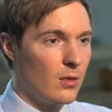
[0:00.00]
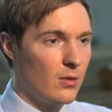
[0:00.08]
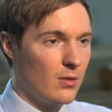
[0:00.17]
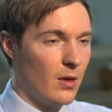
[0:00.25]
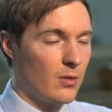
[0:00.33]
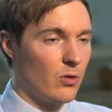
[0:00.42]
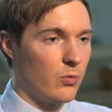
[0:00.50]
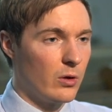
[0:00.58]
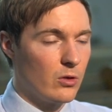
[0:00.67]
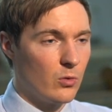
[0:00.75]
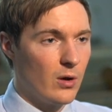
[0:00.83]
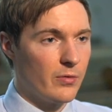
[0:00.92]
sense
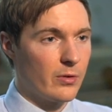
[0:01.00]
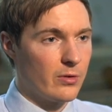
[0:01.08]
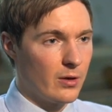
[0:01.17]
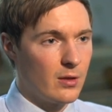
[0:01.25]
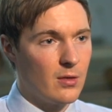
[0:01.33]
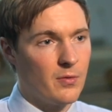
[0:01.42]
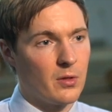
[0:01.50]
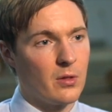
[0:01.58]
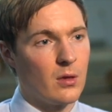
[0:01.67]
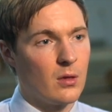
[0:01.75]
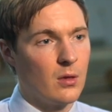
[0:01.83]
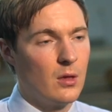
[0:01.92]
whatsoever
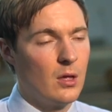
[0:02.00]
scientifically.